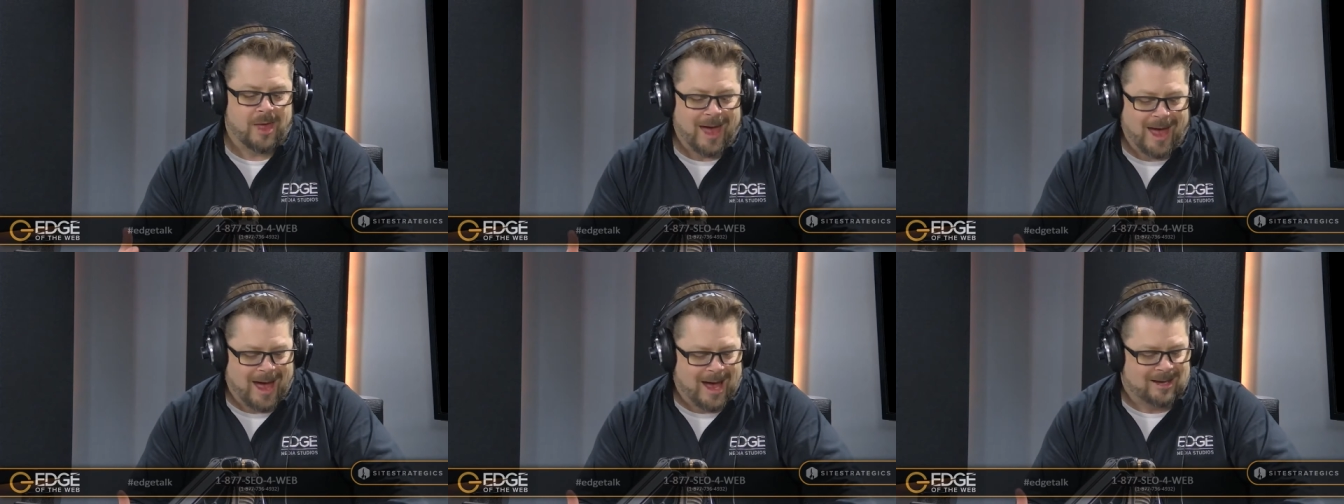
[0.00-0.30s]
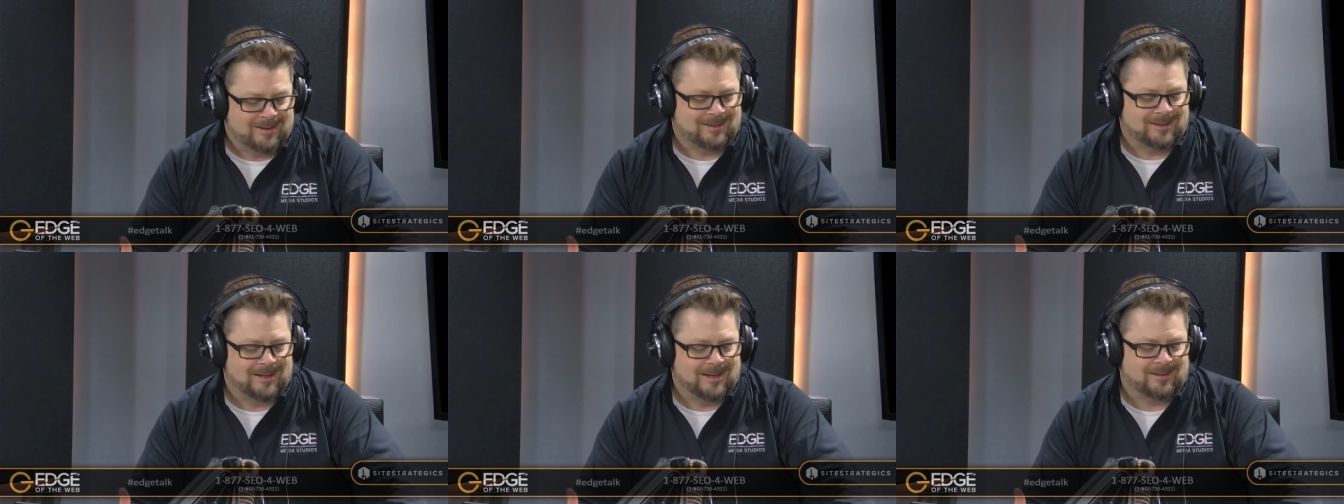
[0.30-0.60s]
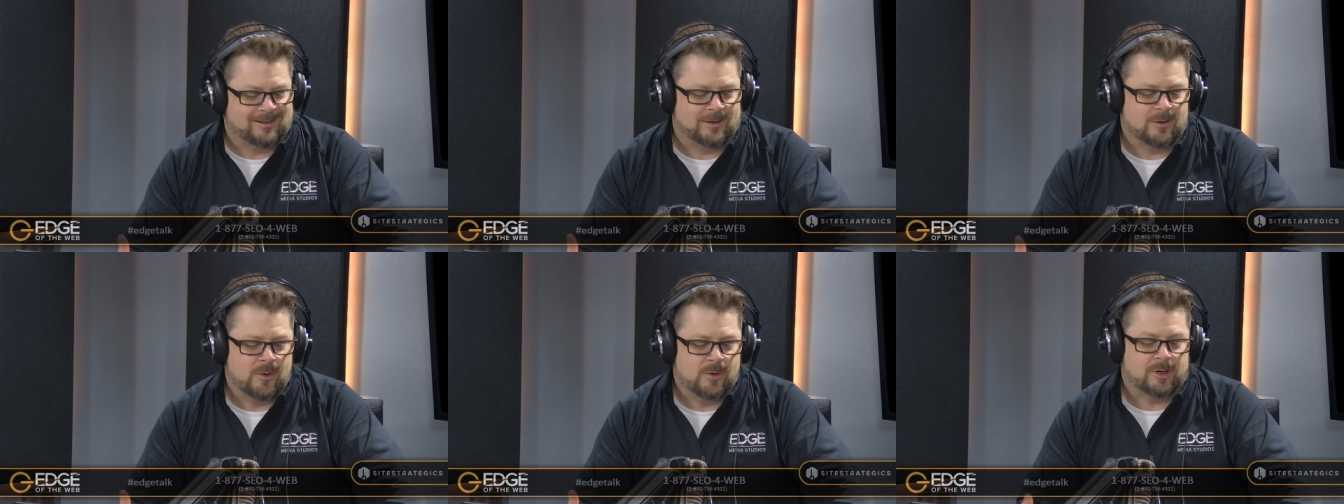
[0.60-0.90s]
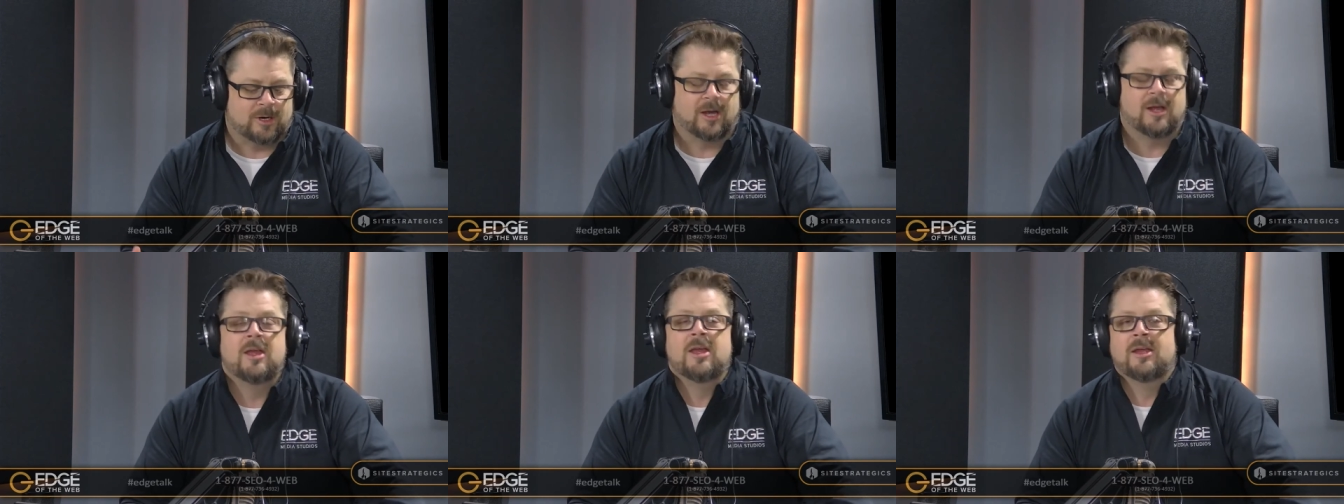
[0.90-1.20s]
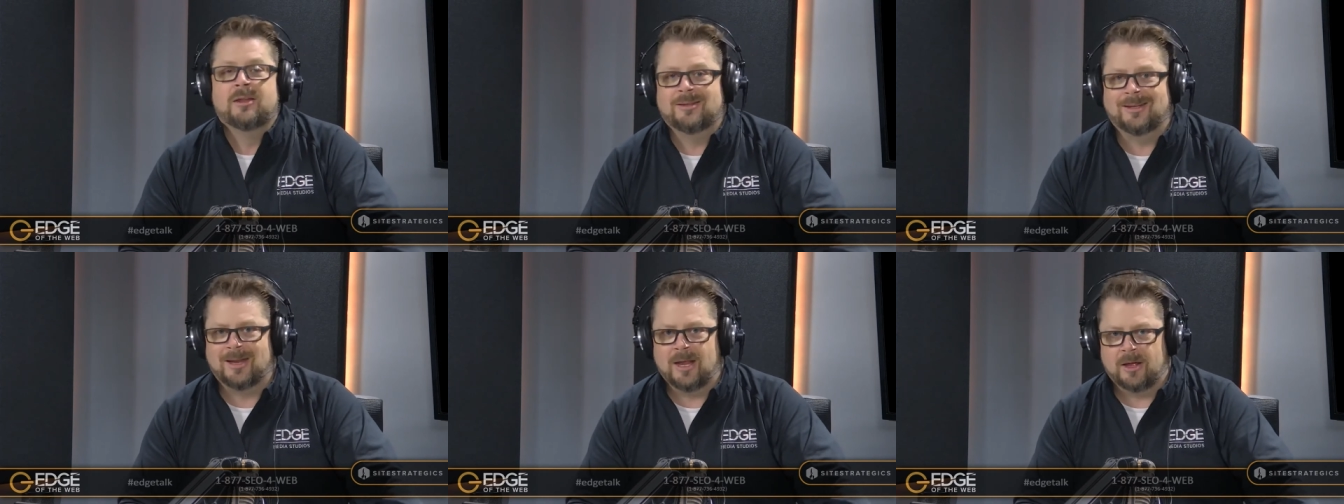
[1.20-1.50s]
Ashley Segura
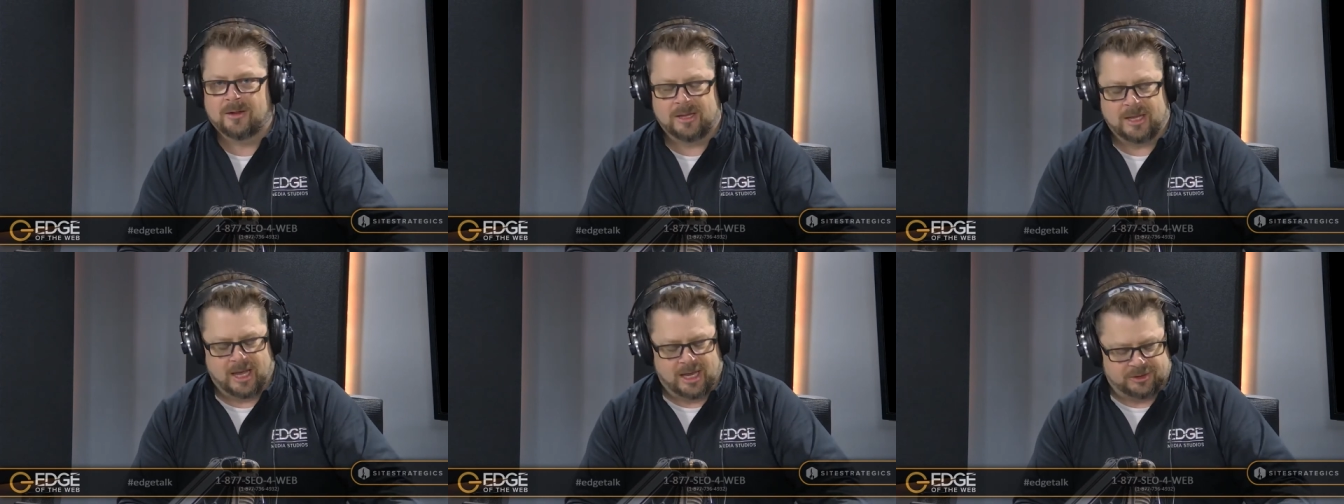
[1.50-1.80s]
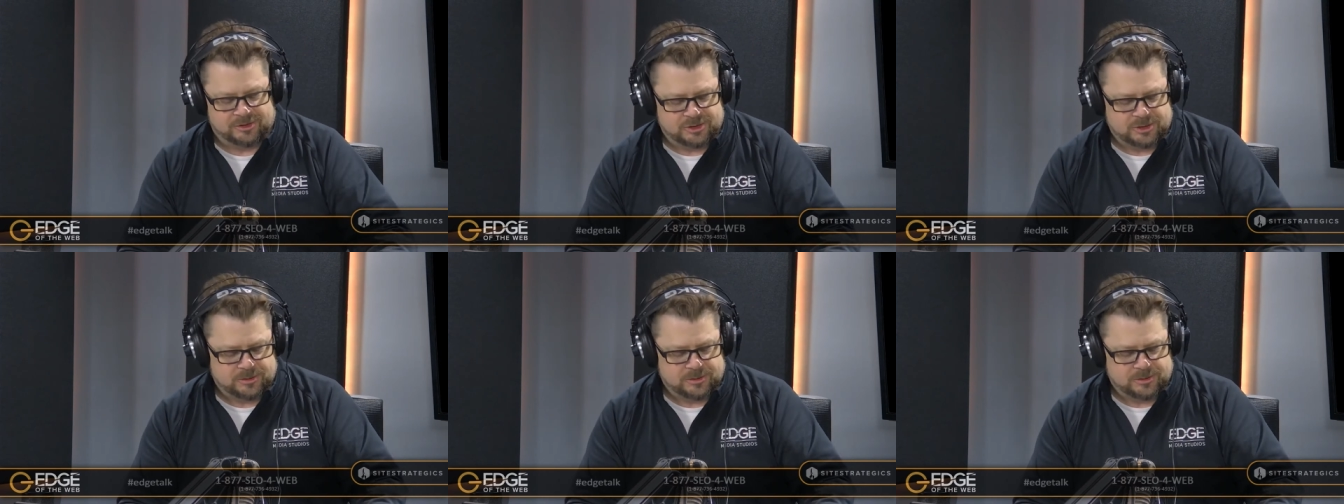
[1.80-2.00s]
today on The Edge.